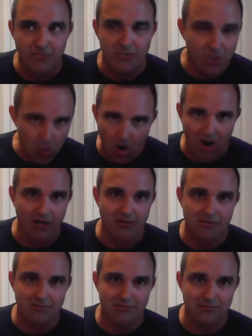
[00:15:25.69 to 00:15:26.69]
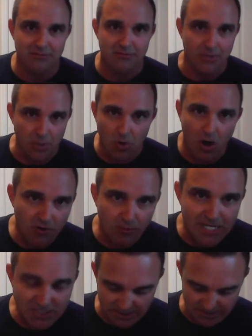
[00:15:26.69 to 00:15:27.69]
You are. You are the
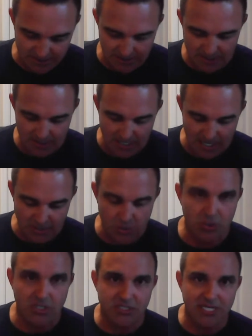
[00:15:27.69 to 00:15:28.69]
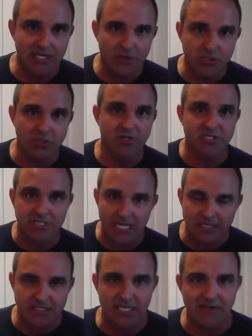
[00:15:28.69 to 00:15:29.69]
reason. And you continue to
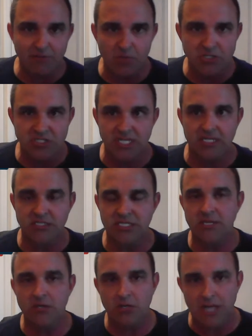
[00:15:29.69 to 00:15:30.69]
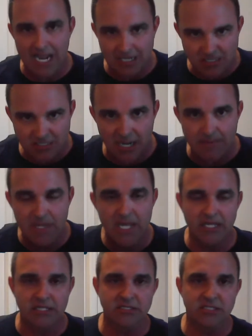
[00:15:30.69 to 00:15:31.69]
extend the state of emergency and continue to lock us up
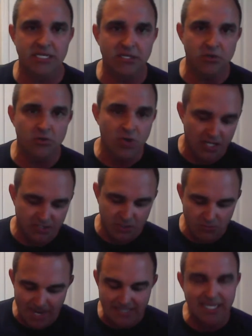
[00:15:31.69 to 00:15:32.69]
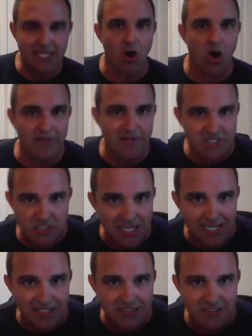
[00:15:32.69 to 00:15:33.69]
and continue to mandate all these
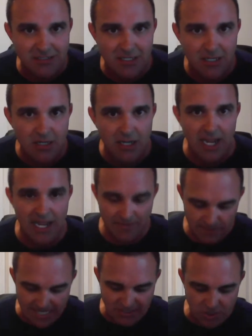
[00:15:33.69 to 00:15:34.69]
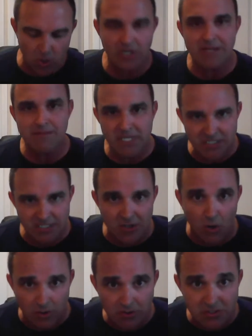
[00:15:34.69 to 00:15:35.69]
things, and that's hurting business
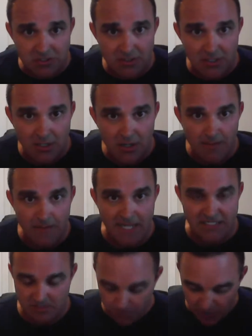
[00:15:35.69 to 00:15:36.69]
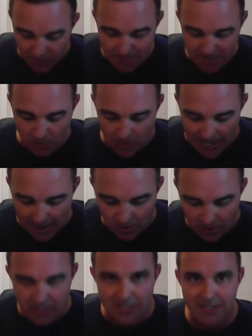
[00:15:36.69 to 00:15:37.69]
owners, that's putting people
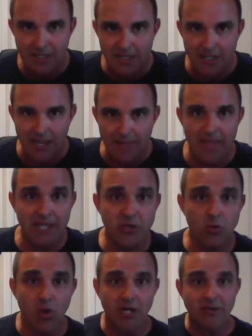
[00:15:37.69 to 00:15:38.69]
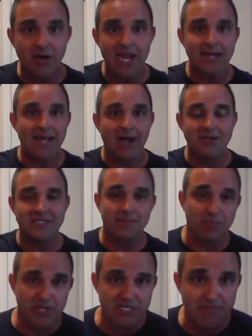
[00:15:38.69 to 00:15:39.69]
out, and then you want your hand out and say,
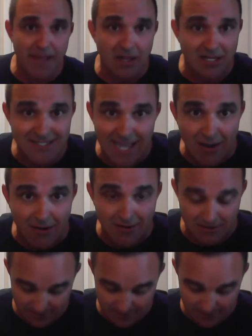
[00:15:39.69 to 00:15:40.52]
please bail us out.